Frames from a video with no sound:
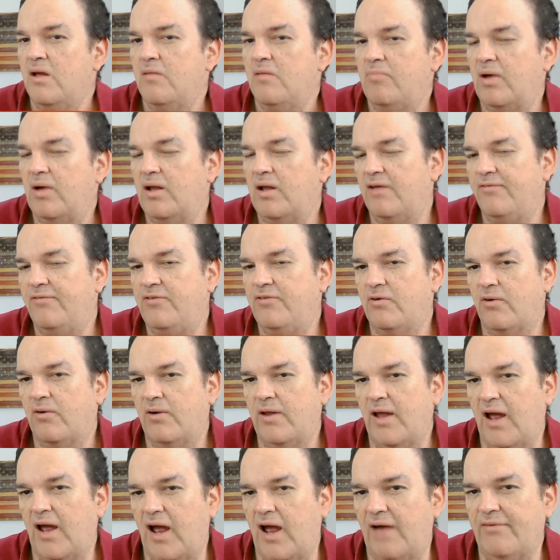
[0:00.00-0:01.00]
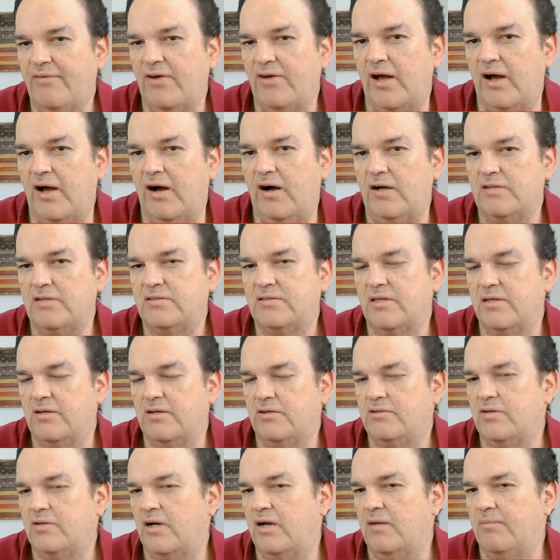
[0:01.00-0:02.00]
But if you already have a house and
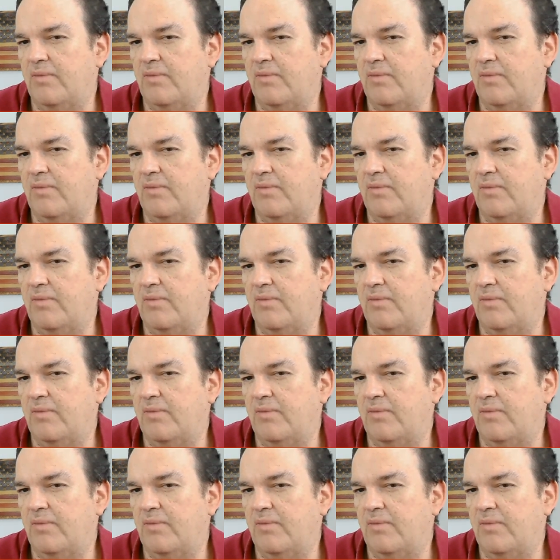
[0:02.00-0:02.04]
you're trying